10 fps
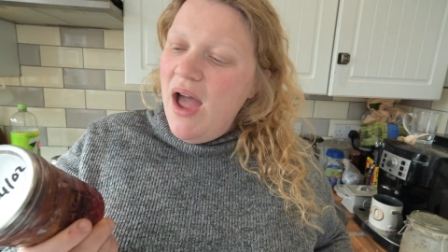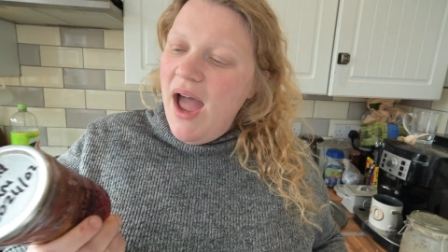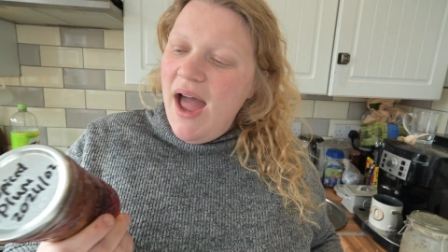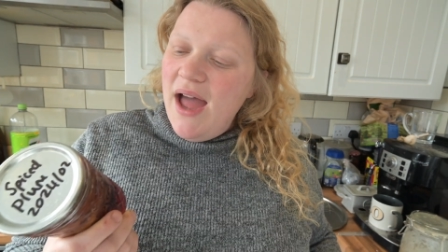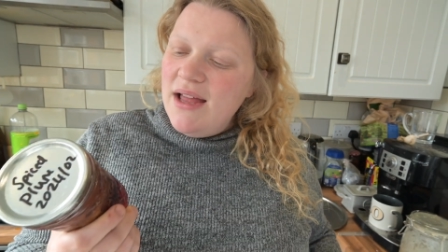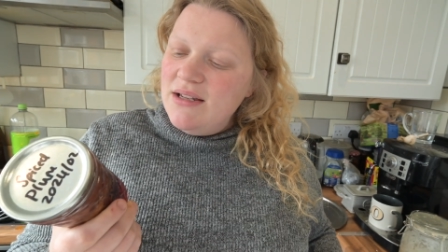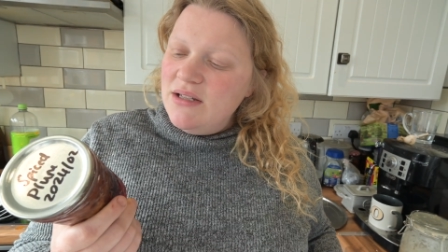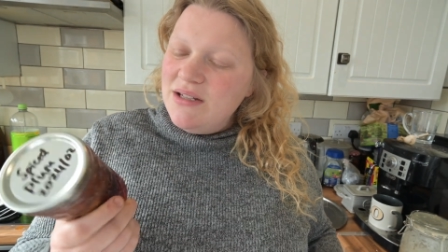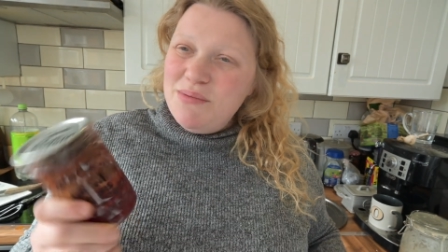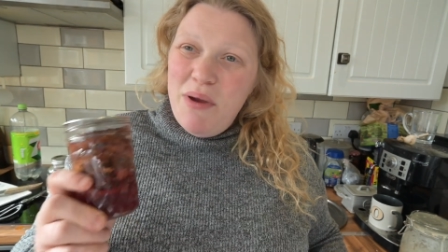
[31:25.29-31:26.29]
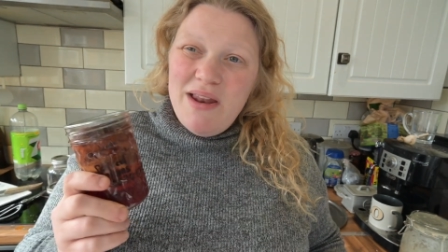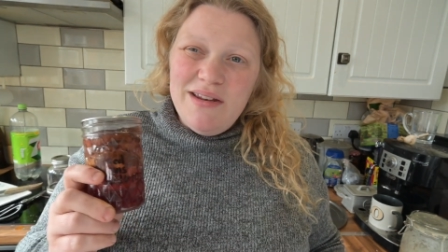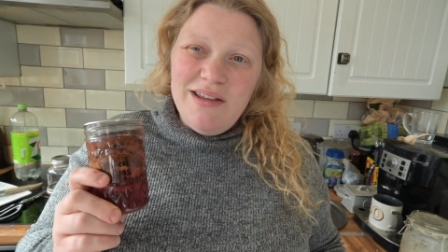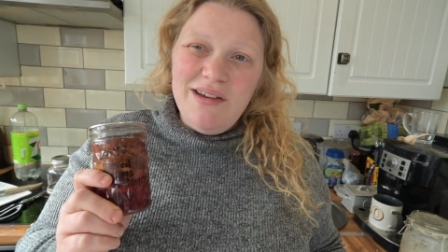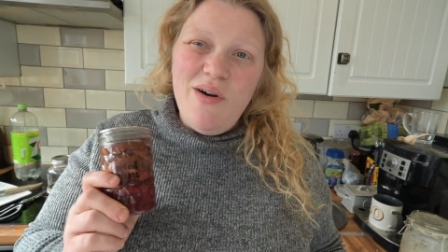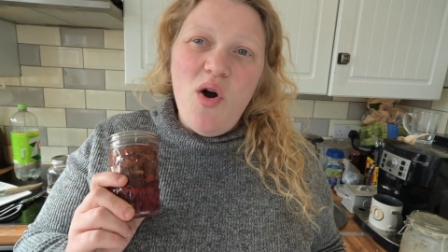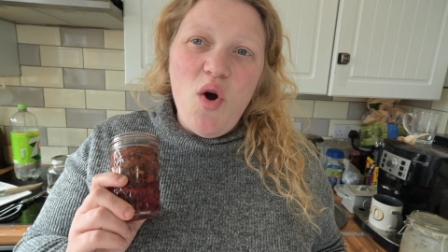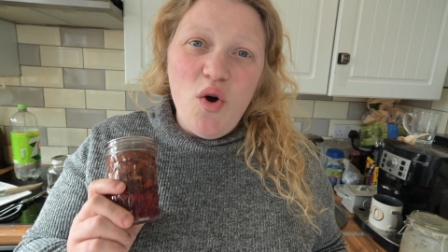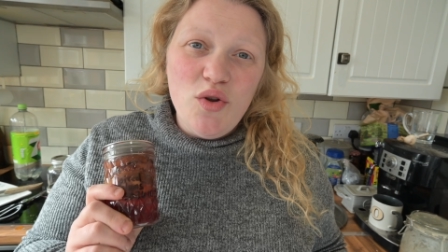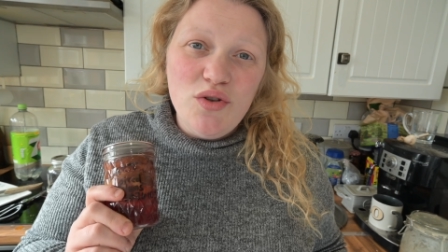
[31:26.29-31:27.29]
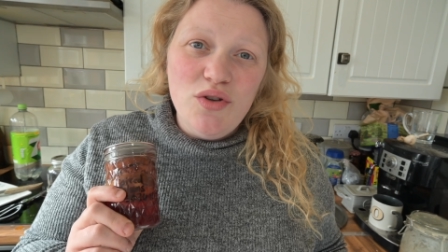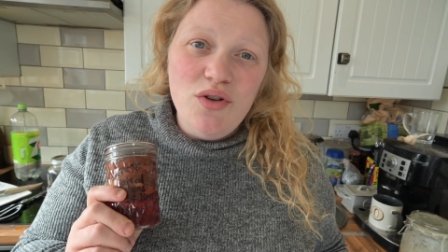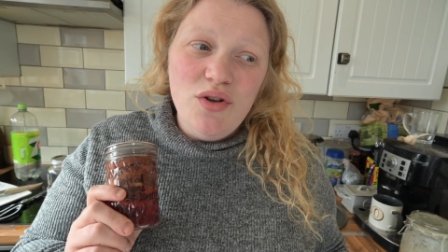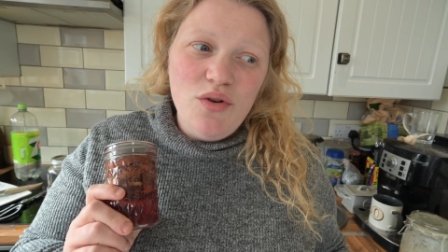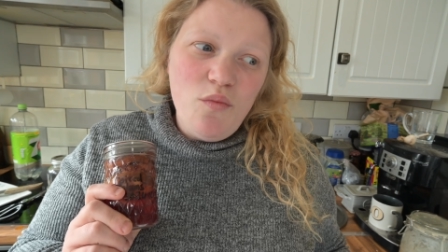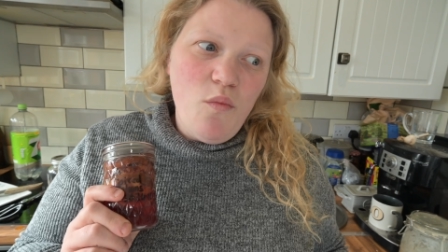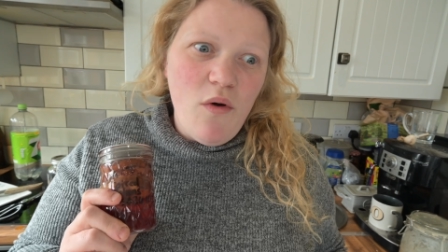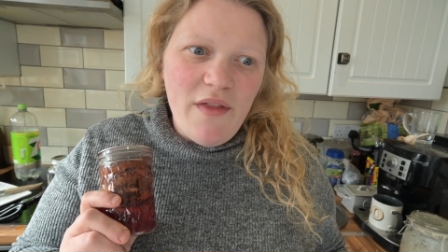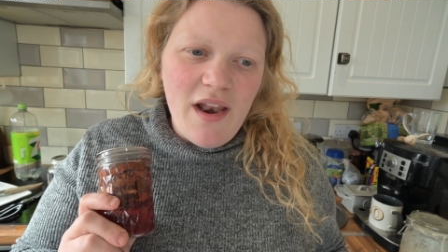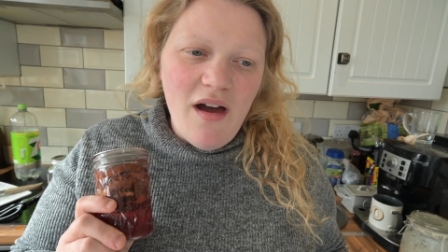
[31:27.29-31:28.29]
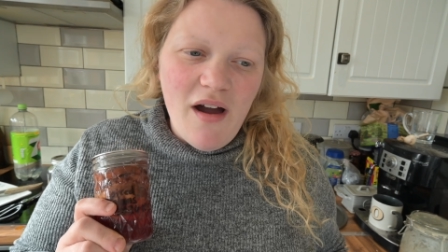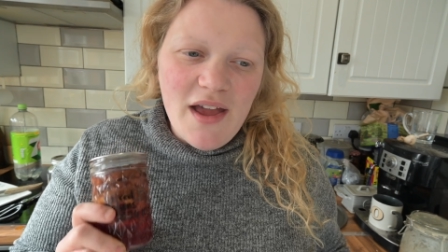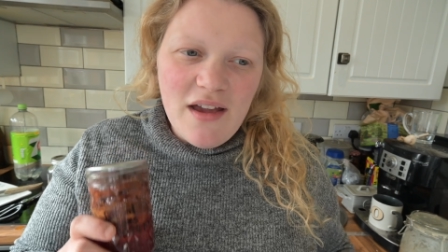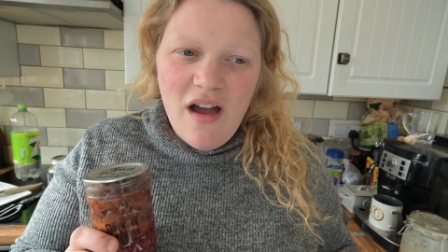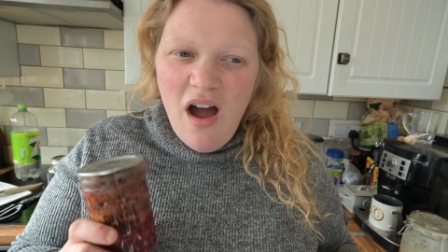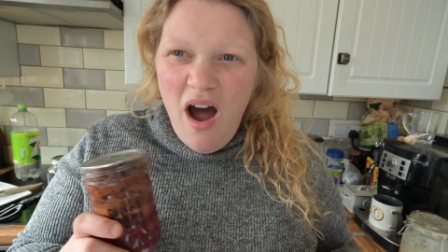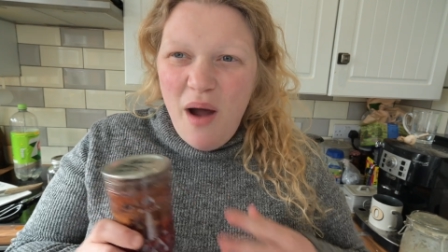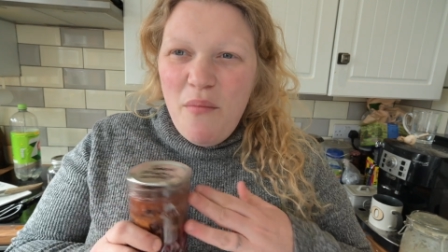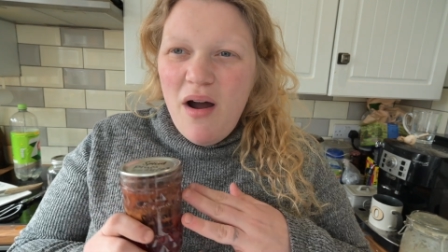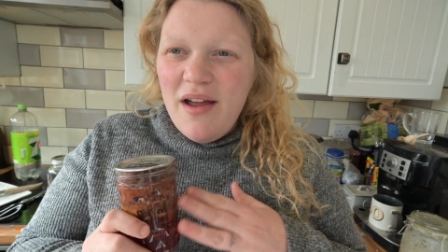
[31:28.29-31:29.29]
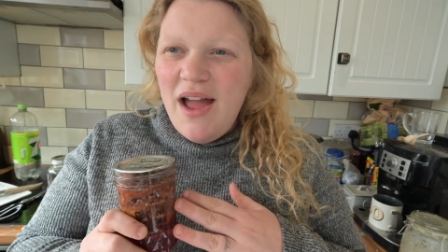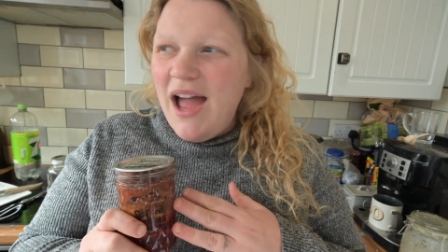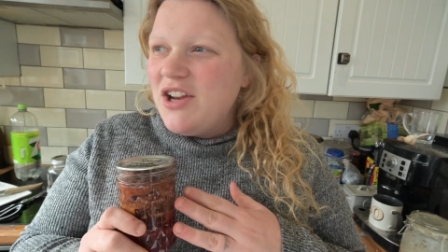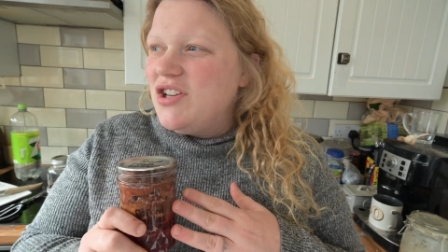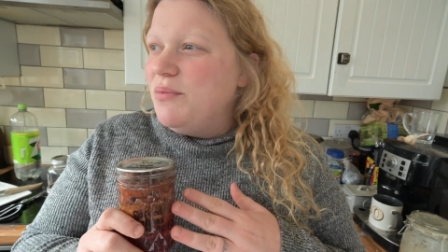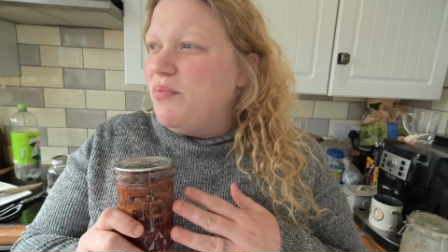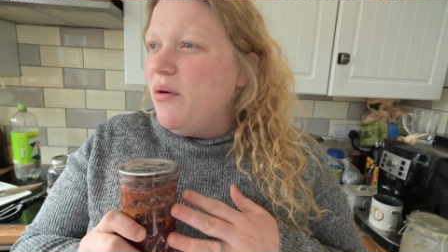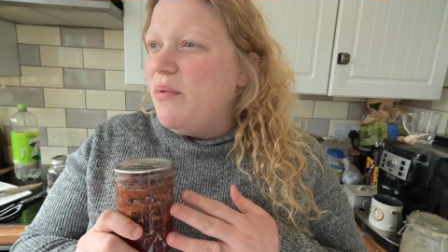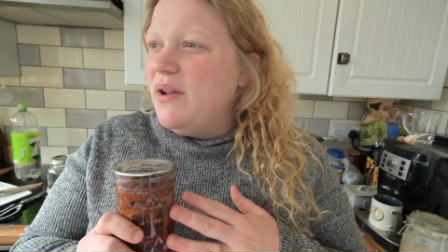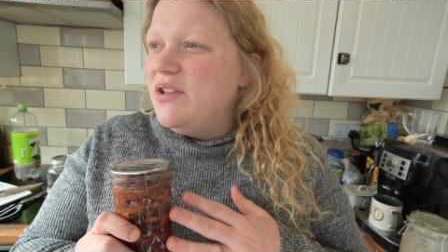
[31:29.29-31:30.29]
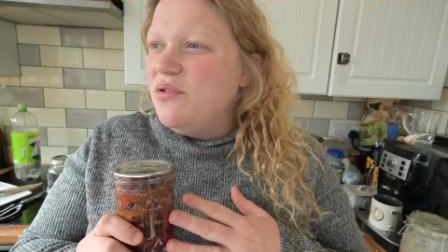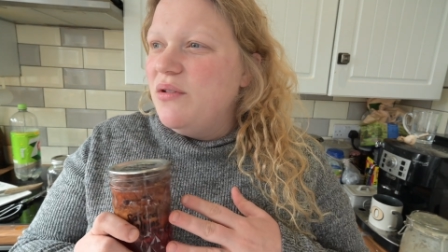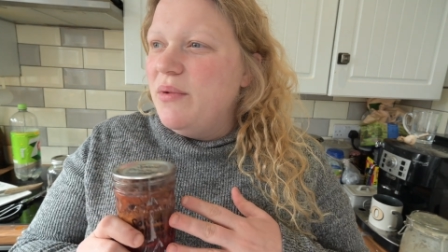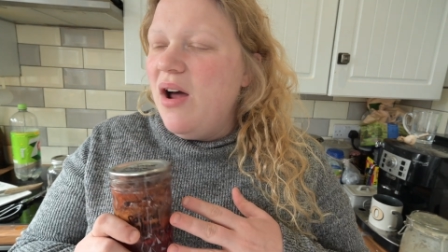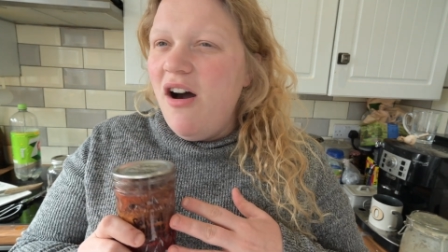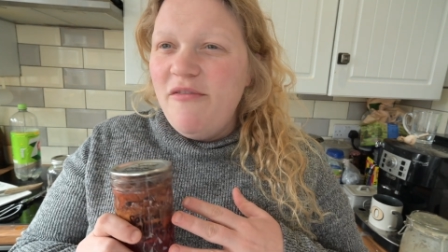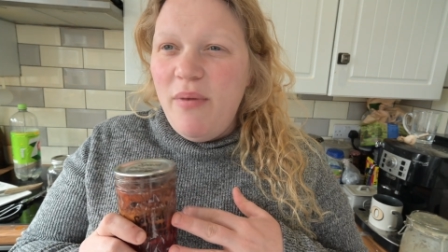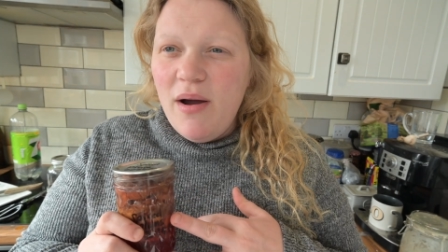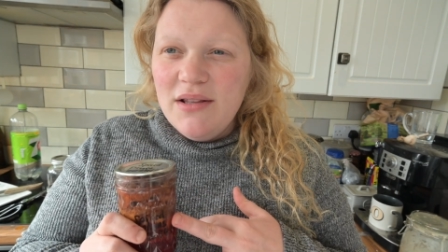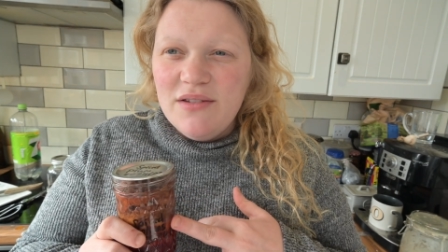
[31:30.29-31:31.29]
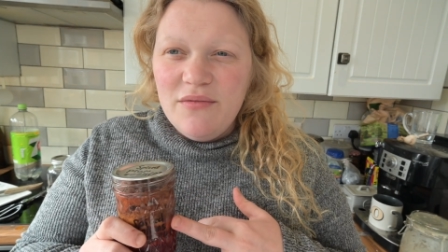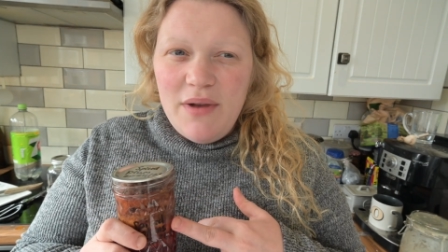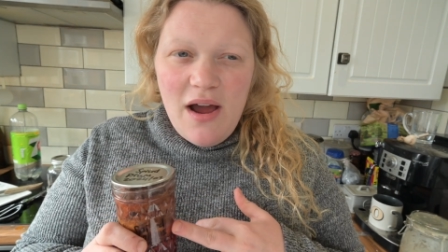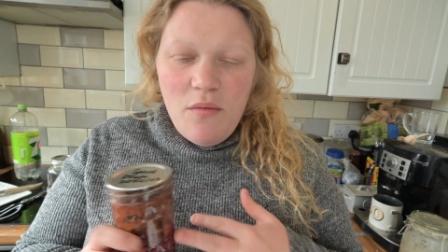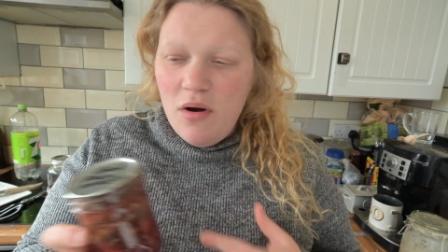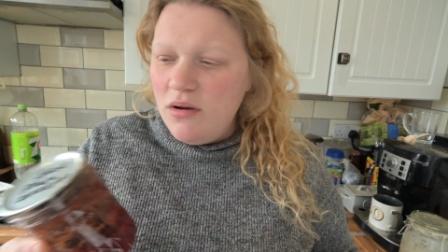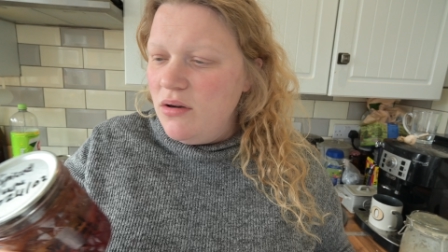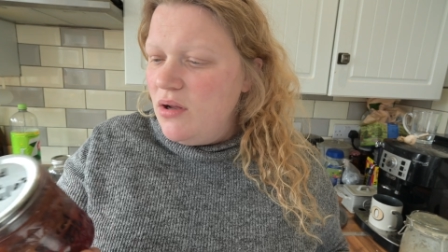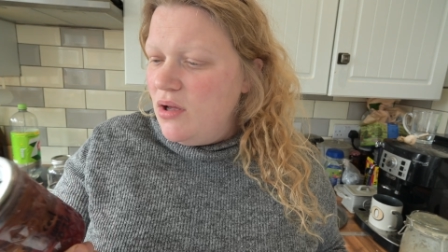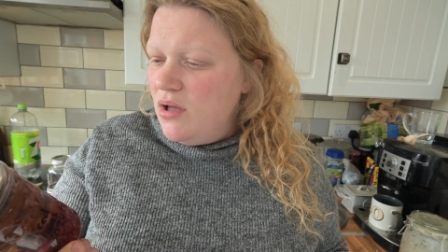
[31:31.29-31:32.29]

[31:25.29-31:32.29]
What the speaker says: And depending on what they're like, I might actually probably do them in half pints from now on.